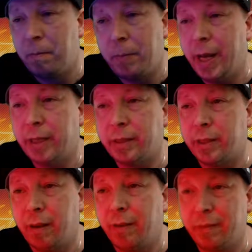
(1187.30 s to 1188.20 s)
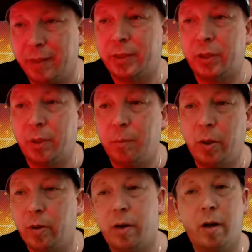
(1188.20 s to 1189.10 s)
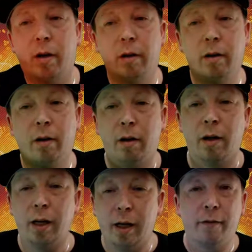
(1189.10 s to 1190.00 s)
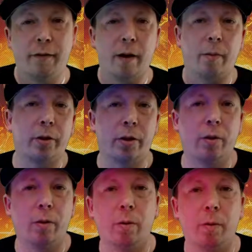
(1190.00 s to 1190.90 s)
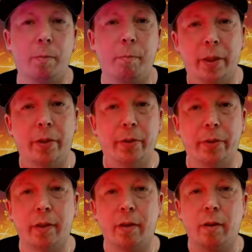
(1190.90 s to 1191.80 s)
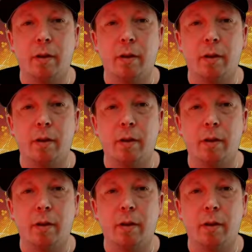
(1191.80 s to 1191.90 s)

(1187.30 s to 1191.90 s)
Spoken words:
picked this computer if I were to build